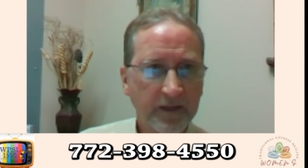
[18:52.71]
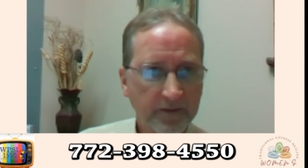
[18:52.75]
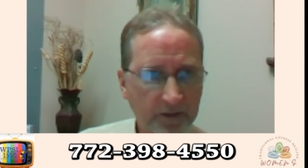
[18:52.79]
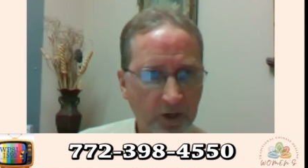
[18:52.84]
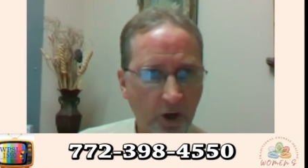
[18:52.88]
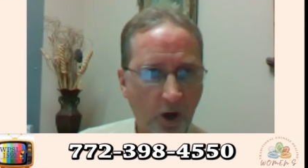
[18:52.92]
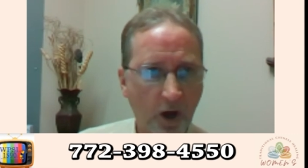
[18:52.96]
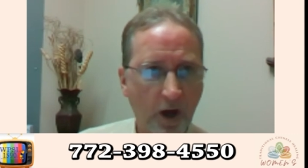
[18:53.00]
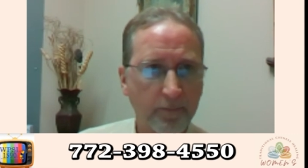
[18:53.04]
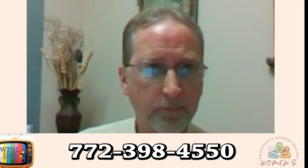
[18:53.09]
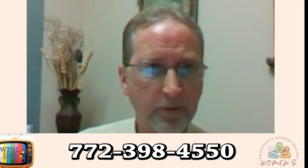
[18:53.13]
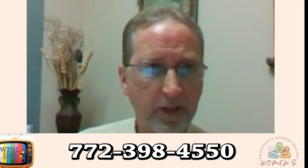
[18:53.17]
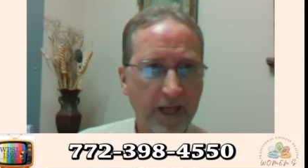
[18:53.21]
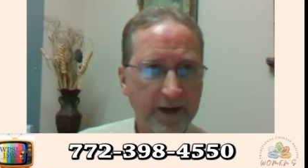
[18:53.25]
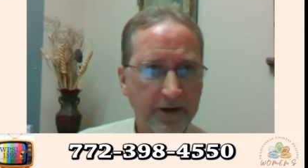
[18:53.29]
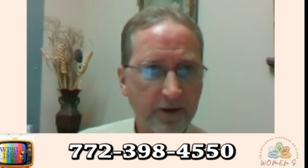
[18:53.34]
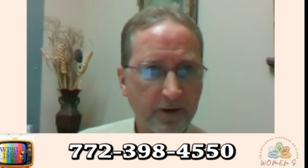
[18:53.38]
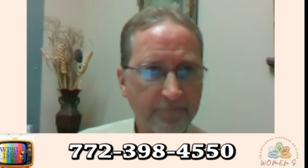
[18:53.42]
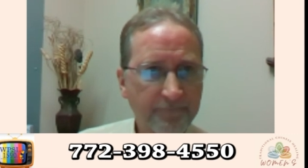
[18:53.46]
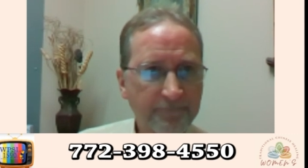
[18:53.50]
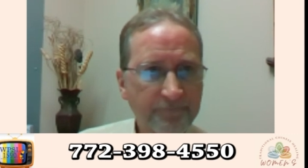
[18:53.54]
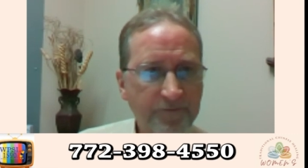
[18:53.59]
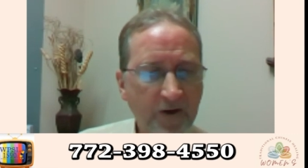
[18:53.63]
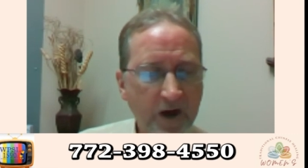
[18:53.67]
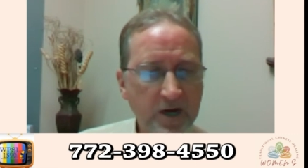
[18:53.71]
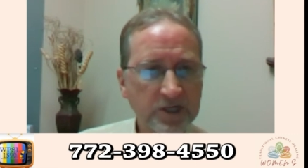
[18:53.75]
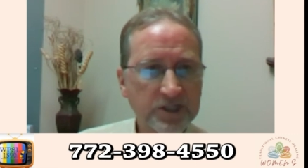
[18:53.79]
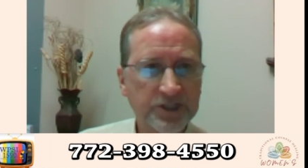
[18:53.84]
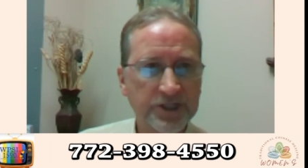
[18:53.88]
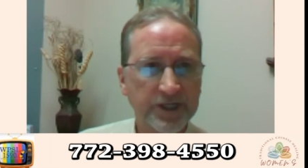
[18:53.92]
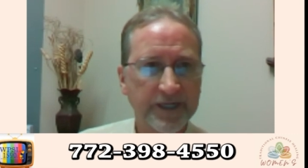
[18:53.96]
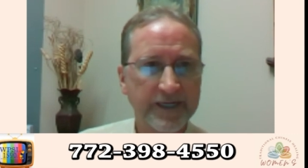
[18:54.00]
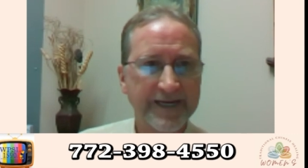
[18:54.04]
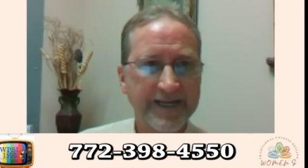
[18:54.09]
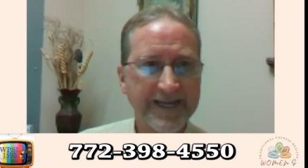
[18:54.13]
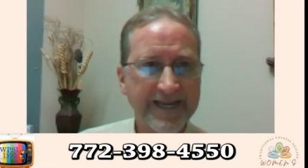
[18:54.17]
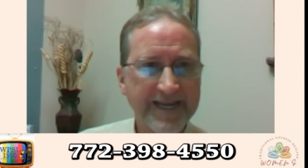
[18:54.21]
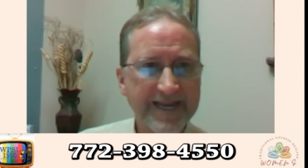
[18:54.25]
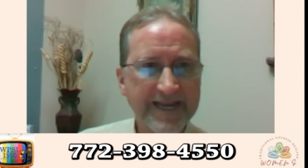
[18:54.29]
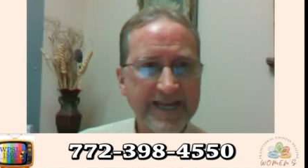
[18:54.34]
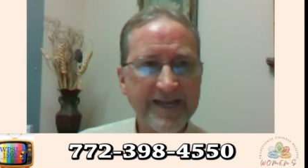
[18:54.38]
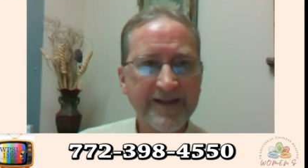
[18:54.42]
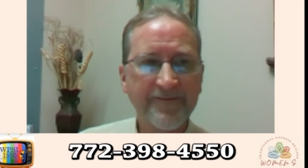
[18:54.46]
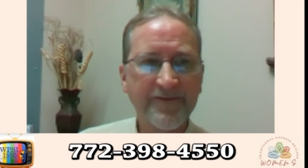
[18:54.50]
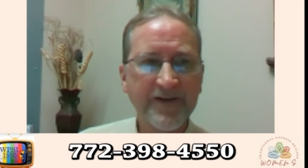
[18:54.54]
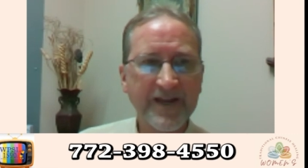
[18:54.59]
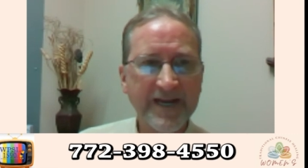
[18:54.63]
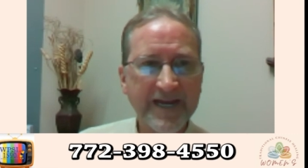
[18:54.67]
gallbladder function,
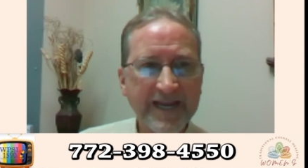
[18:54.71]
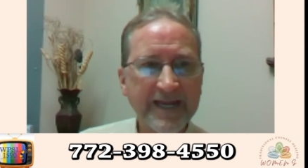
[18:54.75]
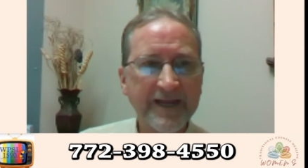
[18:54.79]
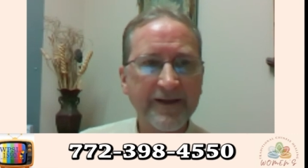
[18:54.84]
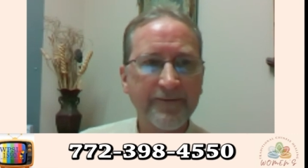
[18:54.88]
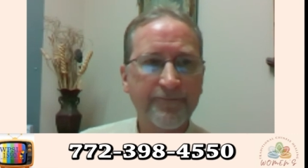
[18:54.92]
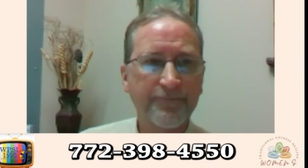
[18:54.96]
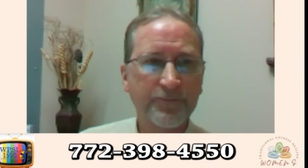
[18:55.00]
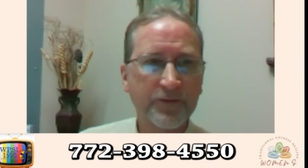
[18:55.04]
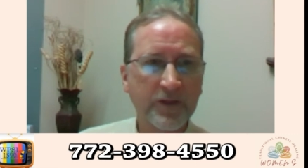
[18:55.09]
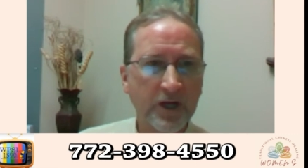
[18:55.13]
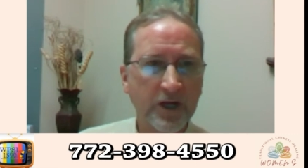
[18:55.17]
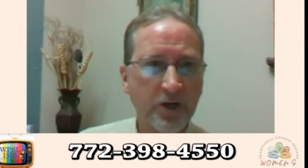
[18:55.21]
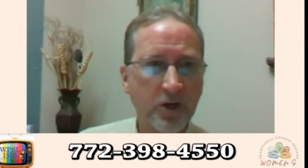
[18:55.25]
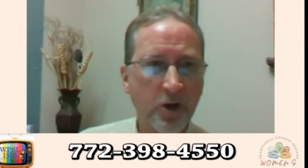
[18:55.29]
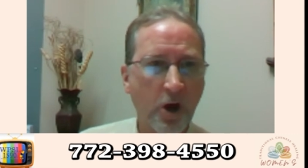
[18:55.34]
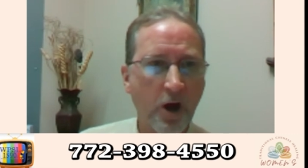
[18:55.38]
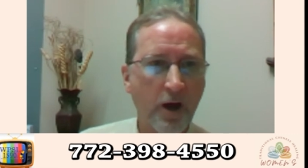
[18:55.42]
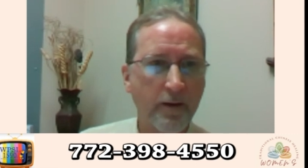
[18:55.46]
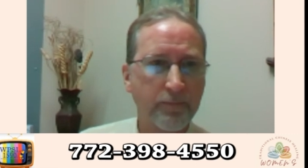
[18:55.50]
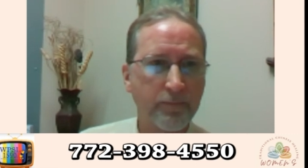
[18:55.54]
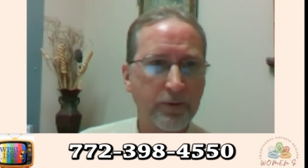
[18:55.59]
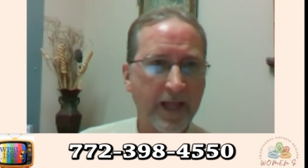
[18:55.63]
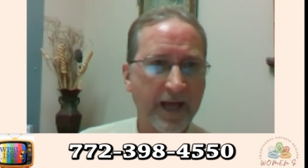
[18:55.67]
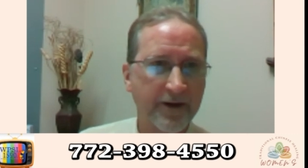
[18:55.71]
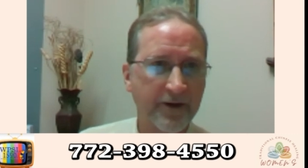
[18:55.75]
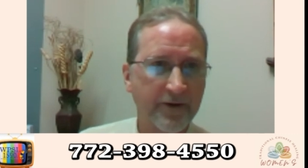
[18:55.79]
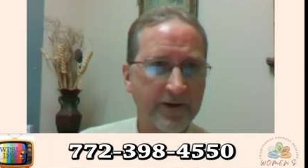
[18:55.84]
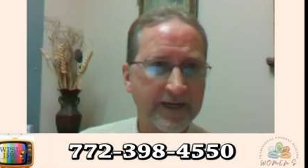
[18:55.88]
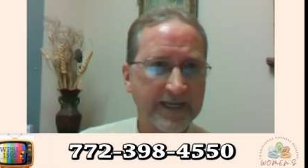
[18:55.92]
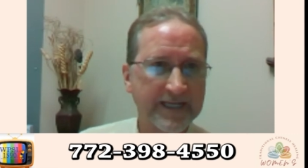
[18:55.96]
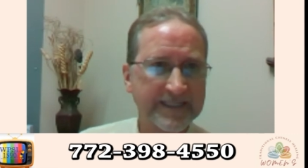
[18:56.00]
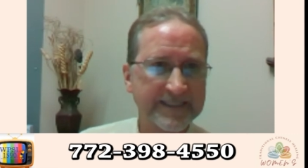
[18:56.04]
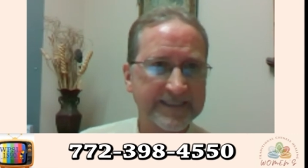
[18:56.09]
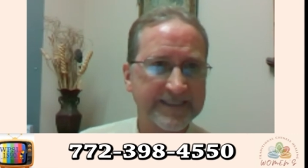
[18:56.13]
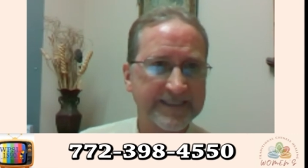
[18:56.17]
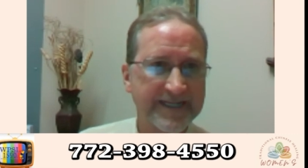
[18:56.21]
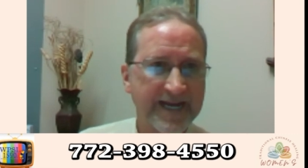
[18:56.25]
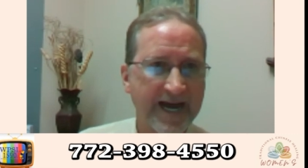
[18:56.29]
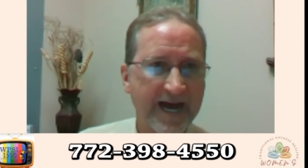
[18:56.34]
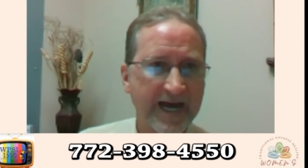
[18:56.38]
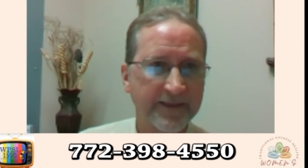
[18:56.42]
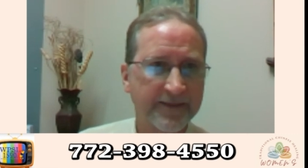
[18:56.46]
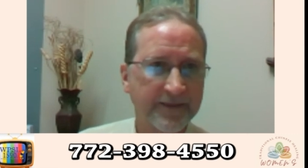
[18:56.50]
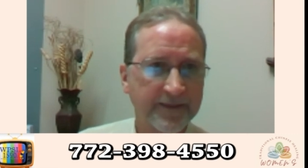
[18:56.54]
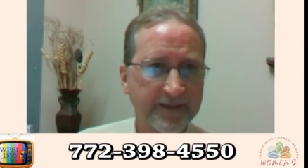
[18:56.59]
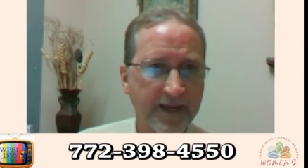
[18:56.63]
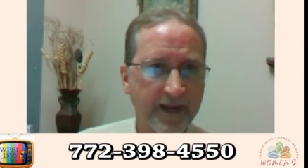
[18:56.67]
even if the gallbladder is
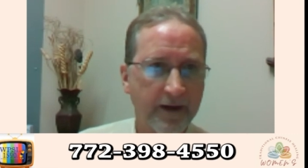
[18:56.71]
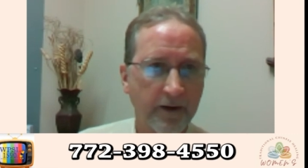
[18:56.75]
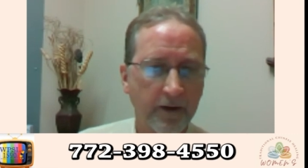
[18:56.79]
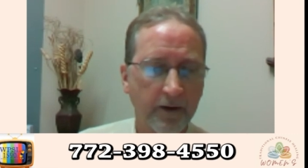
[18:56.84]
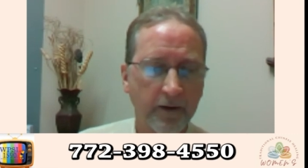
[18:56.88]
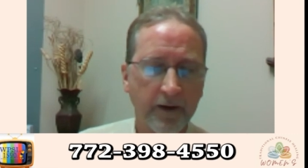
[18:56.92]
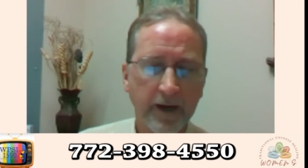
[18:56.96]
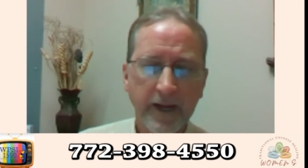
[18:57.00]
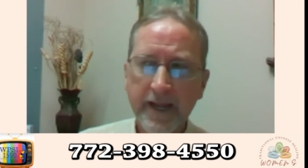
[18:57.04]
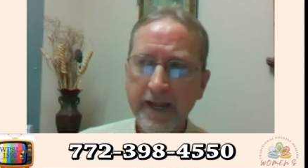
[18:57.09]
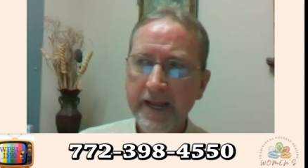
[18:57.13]
not there.